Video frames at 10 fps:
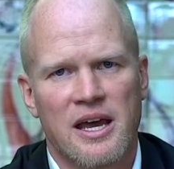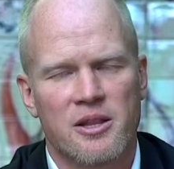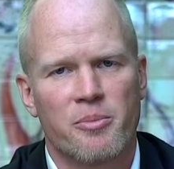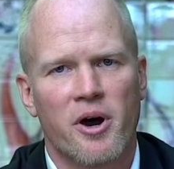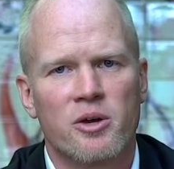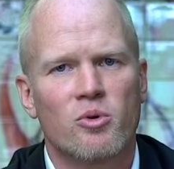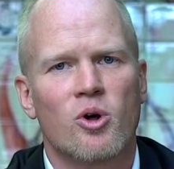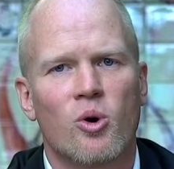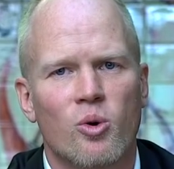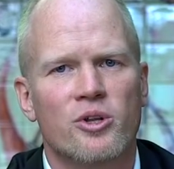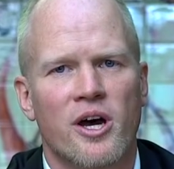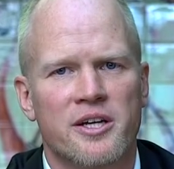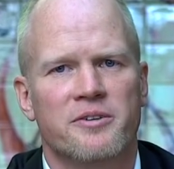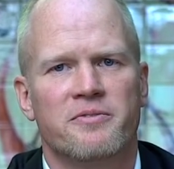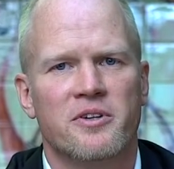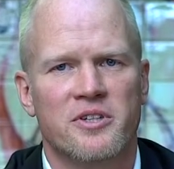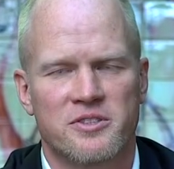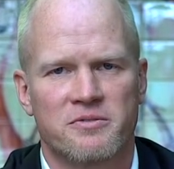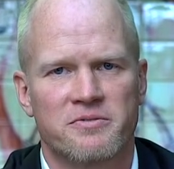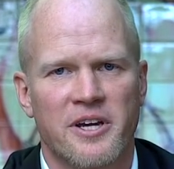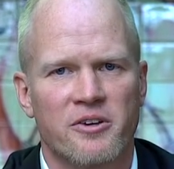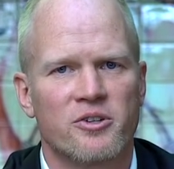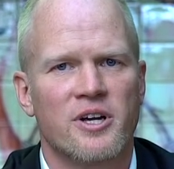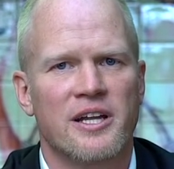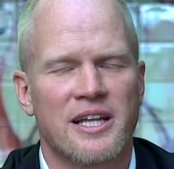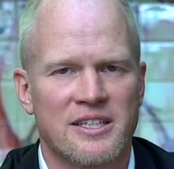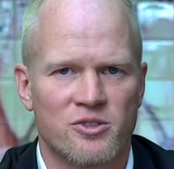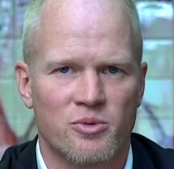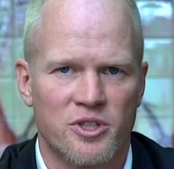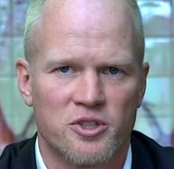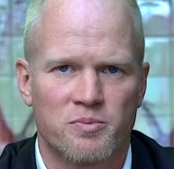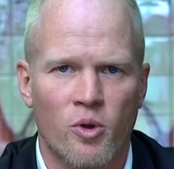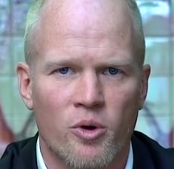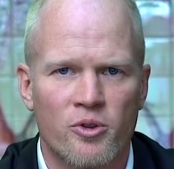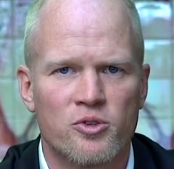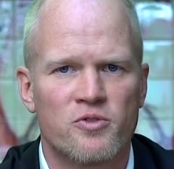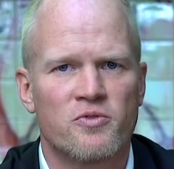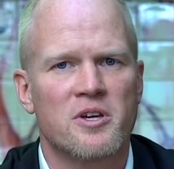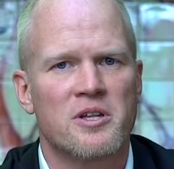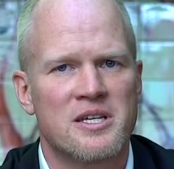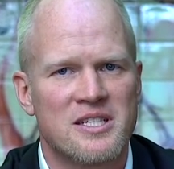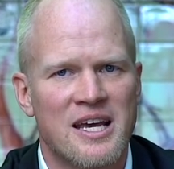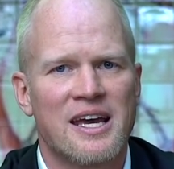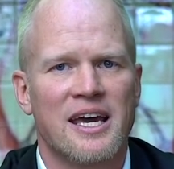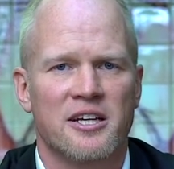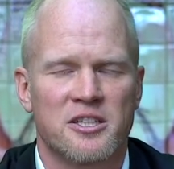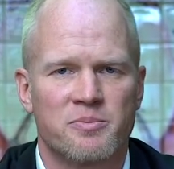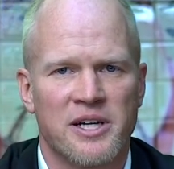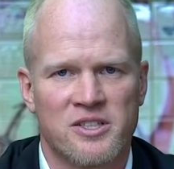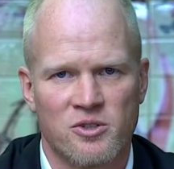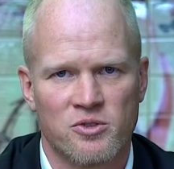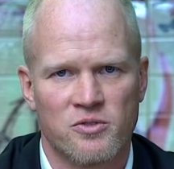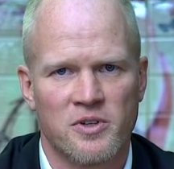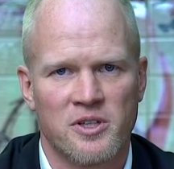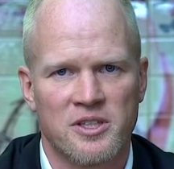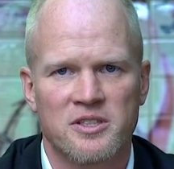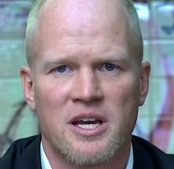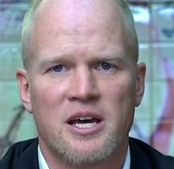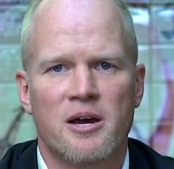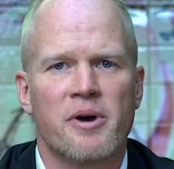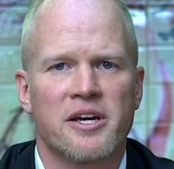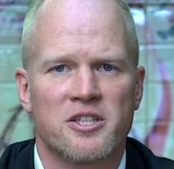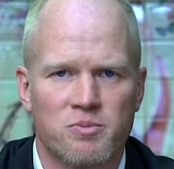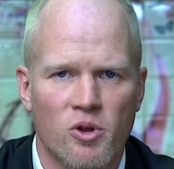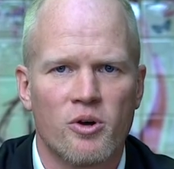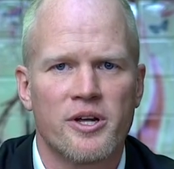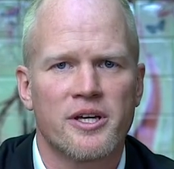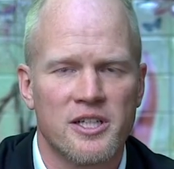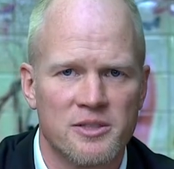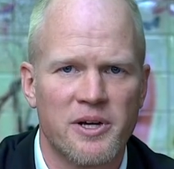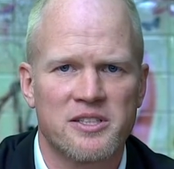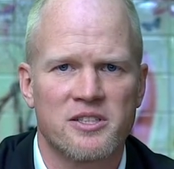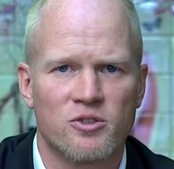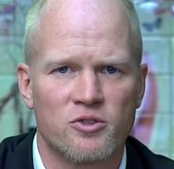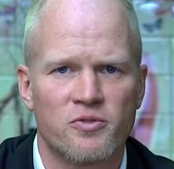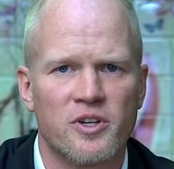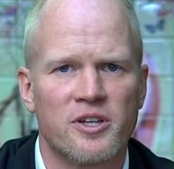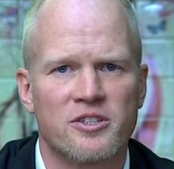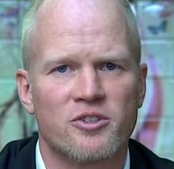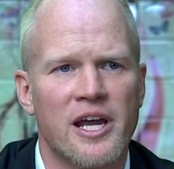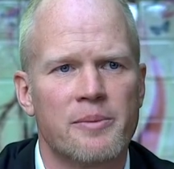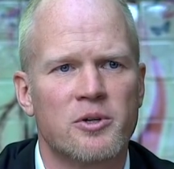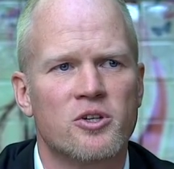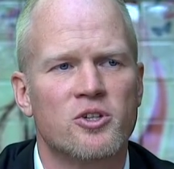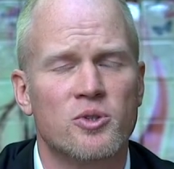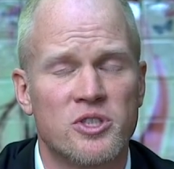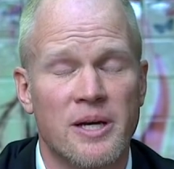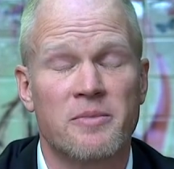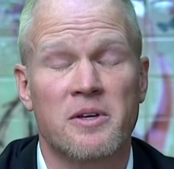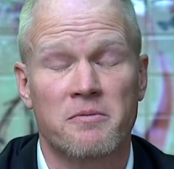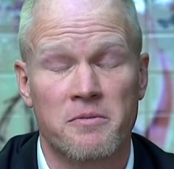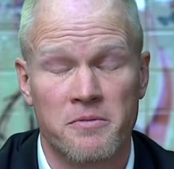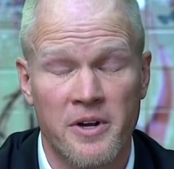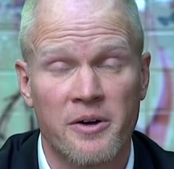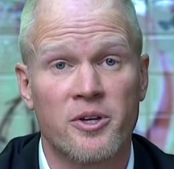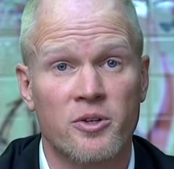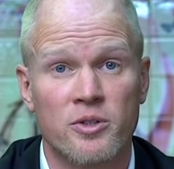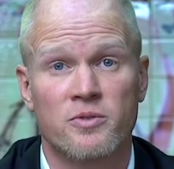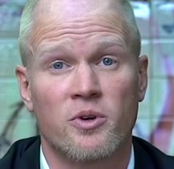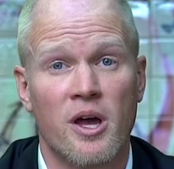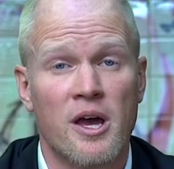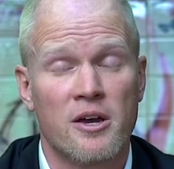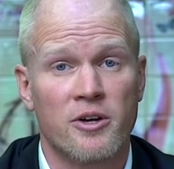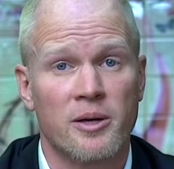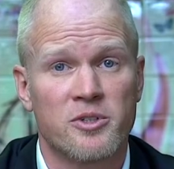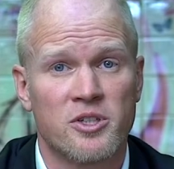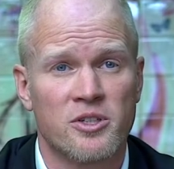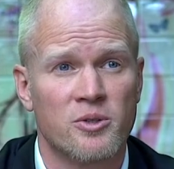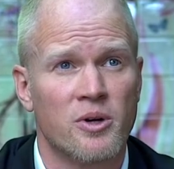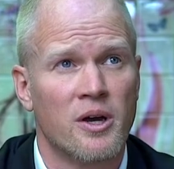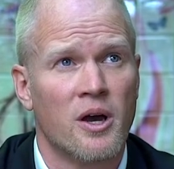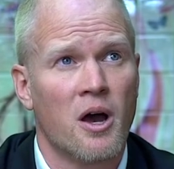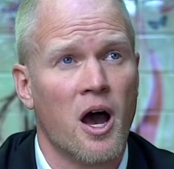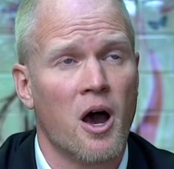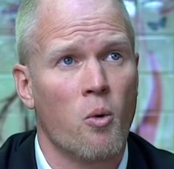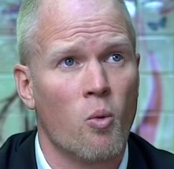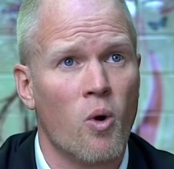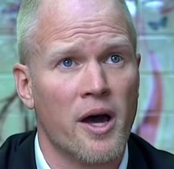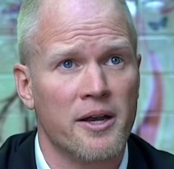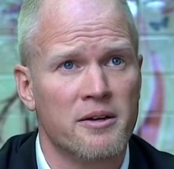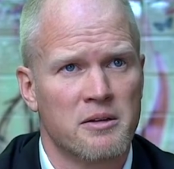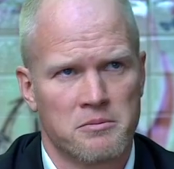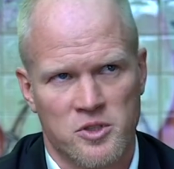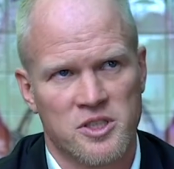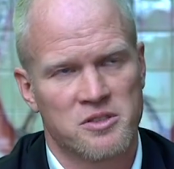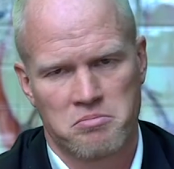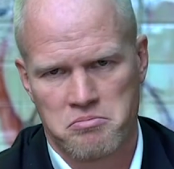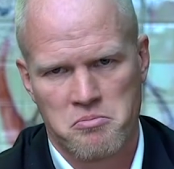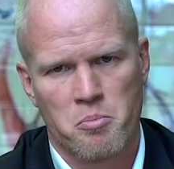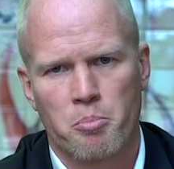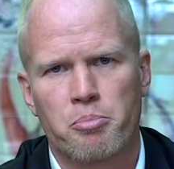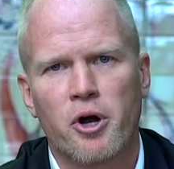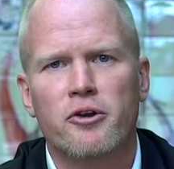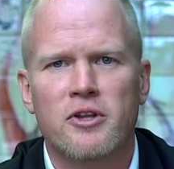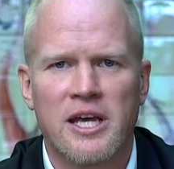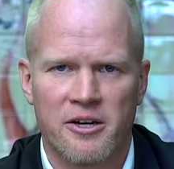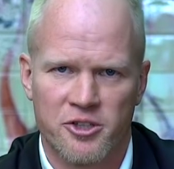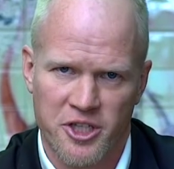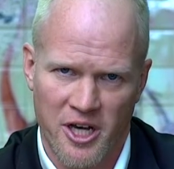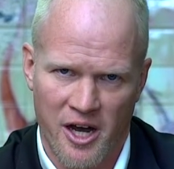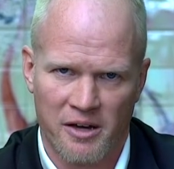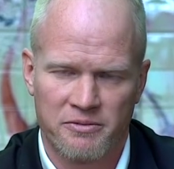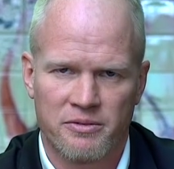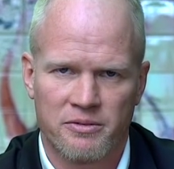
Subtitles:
And the body will hold on to feelings of failure unless you explore those feelings and express those feelings. And by exploring and expressing those feelings, you're able to do something very useful. You're able to, one, just burn the energy off,